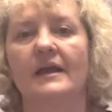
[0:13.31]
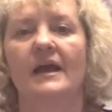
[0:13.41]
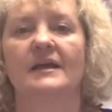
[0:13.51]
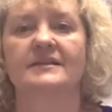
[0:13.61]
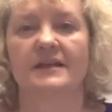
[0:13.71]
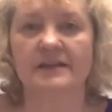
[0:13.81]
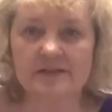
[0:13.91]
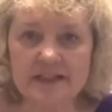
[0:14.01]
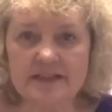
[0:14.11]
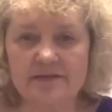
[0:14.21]
guys,
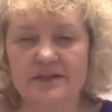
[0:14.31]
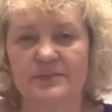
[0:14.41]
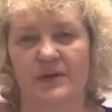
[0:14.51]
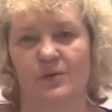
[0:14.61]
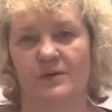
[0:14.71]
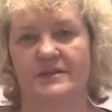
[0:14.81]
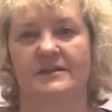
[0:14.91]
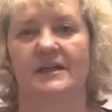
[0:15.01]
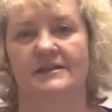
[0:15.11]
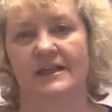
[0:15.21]
Larissa with
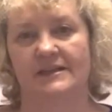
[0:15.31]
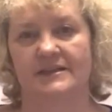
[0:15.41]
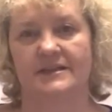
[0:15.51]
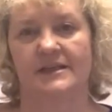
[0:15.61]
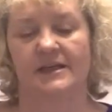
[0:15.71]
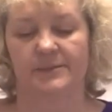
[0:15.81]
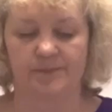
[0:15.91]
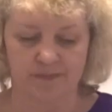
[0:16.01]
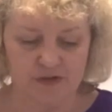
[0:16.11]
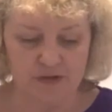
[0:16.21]
BeCozi.net is here.
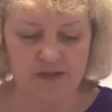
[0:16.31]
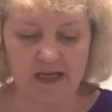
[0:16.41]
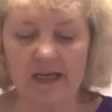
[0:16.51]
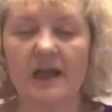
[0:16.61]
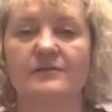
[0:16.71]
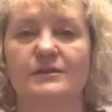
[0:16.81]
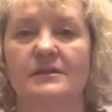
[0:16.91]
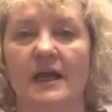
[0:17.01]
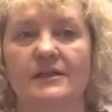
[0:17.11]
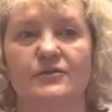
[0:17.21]
Today I would
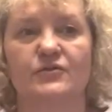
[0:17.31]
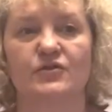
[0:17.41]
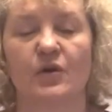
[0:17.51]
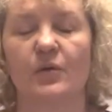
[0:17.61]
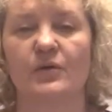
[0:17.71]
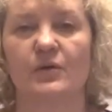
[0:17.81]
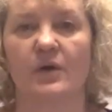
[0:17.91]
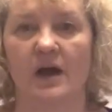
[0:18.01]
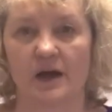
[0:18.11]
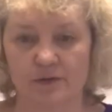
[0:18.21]
like to show you
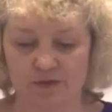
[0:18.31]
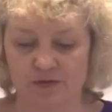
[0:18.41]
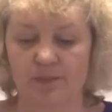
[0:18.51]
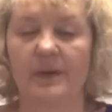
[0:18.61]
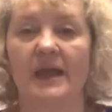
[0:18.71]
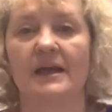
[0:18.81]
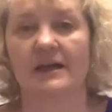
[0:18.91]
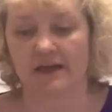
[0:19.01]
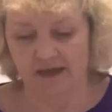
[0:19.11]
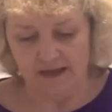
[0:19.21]
how to make
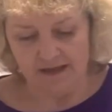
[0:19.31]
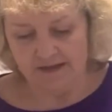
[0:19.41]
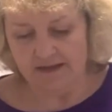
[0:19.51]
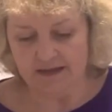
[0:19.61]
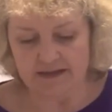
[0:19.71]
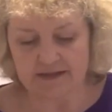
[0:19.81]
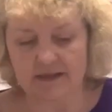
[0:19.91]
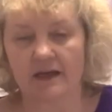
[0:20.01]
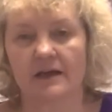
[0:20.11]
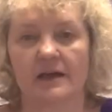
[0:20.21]
this
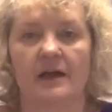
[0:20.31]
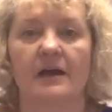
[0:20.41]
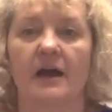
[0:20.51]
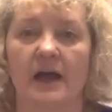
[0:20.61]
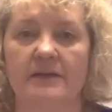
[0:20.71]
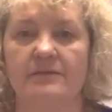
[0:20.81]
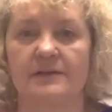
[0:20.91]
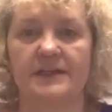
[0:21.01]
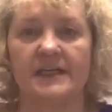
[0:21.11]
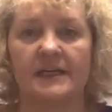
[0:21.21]

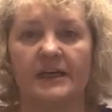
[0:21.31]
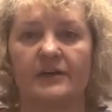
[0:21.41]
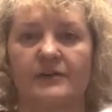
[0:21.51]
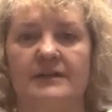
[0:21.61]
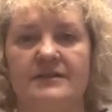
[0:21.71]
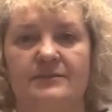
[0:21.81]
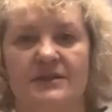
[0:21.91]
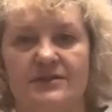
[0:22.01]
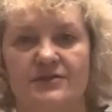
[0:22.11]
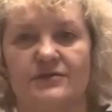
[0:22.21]
ivory
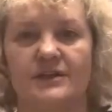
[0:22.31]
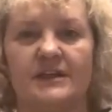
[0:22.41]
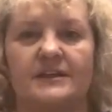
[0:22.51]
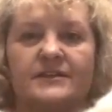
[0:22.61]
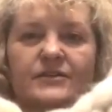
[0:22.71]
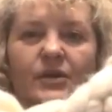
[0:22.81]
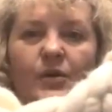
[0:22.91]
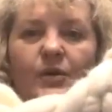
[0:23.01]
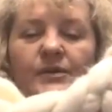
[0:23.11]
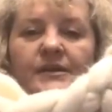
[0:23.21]
Christmas tree
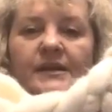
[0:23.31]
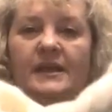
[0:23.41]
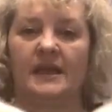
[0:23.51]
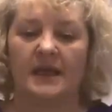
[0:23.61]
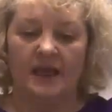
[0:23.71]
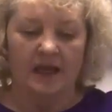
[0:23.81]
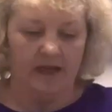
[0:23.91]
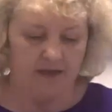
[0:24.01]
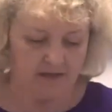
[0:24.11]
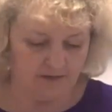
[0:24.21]
skirt.
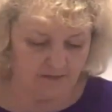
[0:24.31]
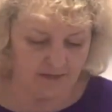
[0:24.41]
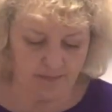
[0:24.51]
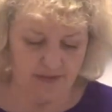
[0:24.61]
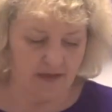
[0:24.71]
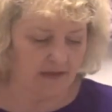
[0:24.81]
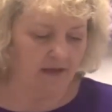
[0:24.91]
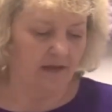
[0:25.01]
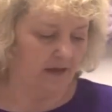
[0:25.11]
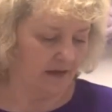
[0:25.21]
It will be
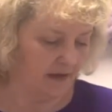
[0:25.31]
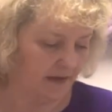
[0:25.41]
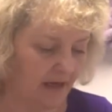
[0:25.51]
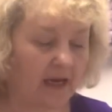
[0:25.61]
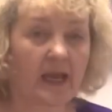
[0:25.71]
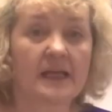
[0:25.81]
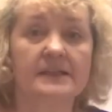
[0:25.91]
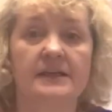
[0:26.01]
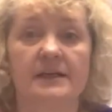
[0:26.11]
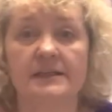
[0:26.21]

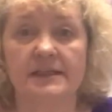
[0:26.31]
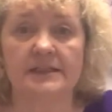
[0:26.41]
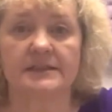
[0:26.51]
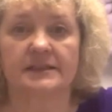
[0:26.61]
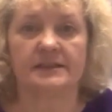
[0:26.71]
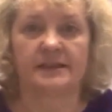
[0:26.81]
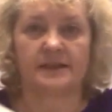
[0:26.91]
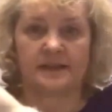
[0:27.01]
hand knitted